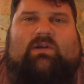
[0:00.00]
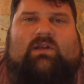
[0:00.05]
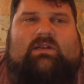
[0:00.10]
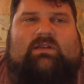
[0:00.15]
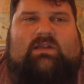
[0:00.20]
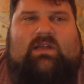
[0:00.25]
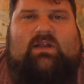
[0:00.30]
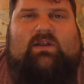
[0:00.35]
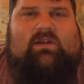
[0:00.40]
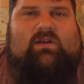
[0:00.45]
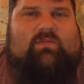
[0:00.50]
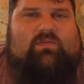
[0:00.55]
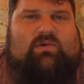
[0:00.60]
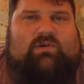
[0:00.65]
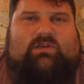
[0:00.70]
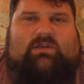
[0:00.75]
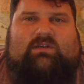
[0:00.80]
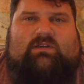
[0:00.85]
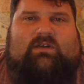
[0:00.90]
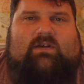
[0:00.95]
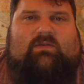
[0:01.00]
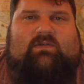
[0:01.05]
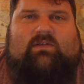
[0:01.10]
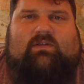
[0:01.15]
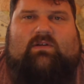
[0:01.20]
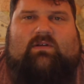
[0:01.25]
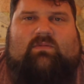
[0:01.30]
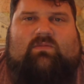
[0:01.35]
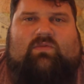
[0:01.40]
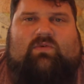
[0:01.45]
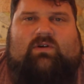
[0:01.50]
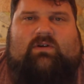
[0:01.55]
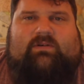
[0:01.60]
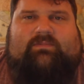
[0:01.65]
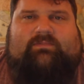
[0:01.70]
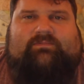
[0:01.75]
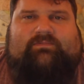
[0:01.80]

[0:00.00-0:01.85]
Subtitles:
Continue to push yourself to learn more.